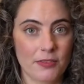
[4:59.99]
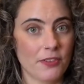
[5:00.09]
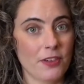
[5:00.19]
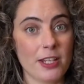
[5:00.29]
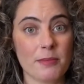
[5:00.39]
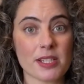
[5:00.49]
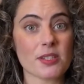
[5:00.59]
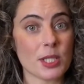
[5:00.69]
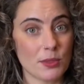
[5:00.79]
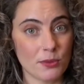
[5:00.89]
A fine mesh
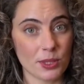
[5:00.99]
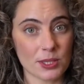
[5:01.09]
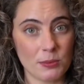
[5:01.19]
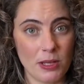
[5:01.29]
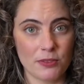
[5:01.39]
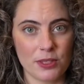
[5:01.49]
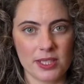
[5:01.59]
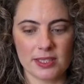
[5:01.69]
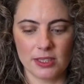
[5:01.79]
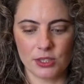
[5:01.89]
sieve works well for
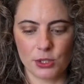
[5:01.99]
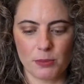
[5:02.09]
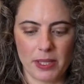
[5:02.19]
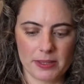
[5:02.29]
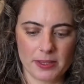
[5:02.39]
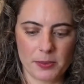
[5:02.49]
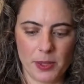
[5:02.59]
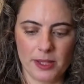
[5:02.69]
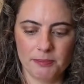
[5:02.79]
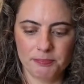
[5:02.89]
these larger amounts as
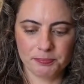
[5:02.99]
well.